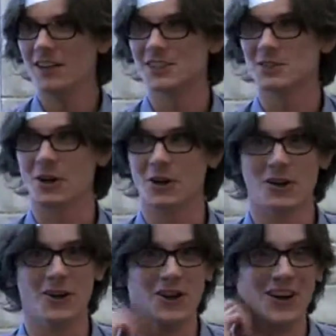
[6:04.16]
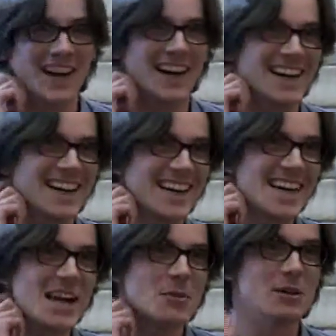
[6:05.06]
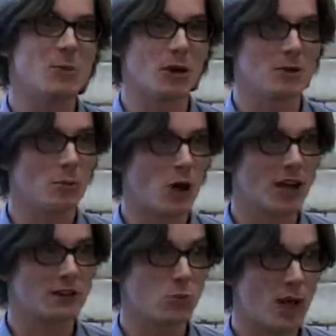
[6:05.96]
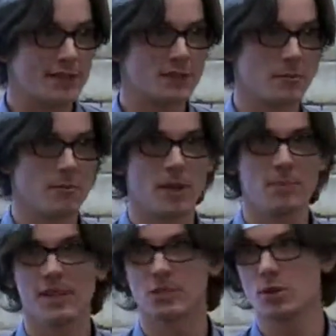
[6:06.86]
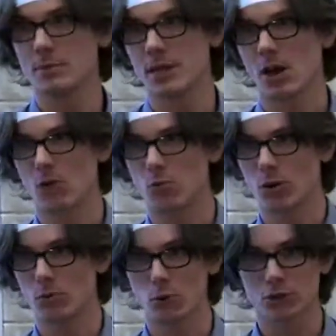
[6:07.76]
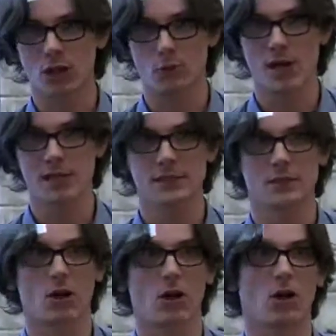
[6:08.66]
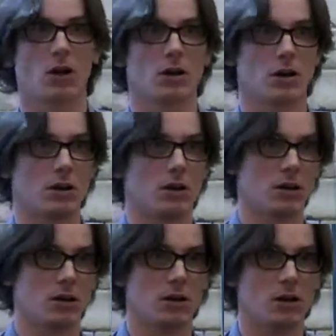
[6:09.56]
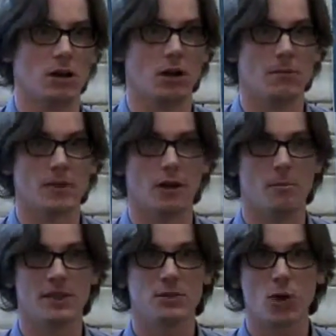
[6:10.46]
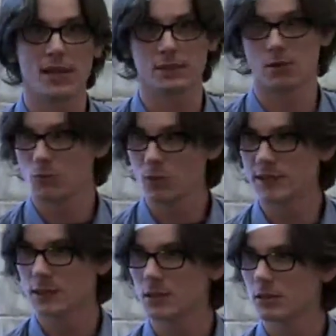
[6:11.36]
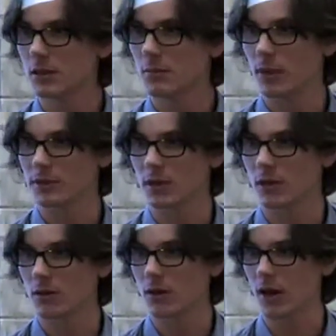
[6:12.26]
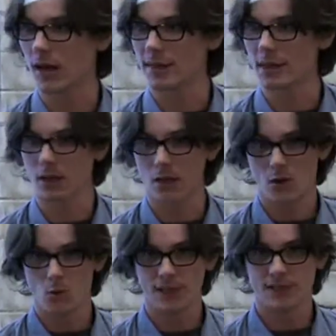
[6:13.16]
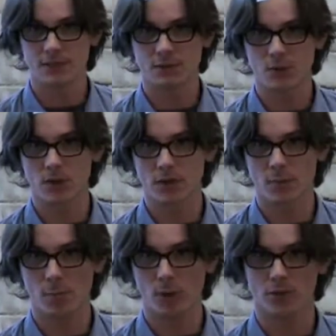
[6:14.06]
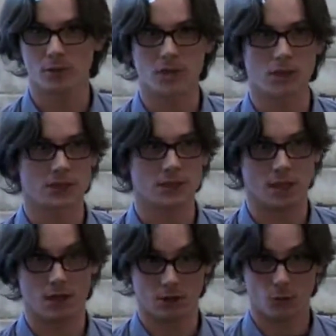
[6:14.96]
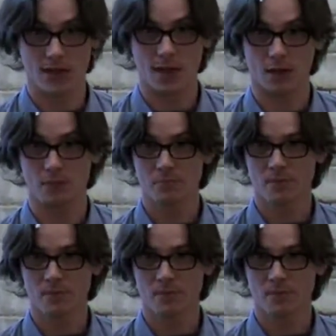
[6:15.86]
So we'll work on waste. Maybe it will be water waste or bin waste, we'll see. But I think waste is very important because it's really a